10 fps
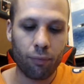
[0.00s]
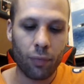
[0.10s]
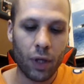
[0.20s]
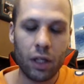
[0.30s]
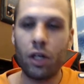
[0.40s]

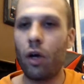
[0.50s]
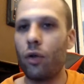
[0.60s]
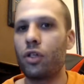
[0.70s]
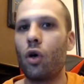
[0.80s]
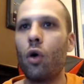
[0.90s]

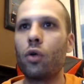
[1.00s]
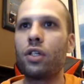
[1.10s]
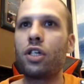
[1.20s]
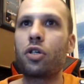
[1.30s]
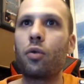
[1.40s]
this whole
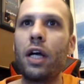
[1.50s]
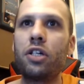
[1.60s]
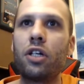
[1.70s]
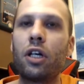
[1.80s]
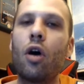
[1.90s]

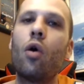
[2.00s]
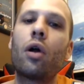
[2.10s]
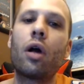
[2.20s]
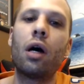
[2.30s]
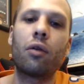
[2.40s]
situation going
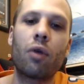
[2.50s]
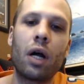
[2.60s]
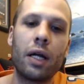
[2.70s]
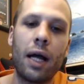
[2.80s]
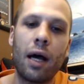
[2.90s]
on
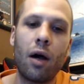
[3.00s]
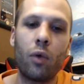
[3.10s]
right now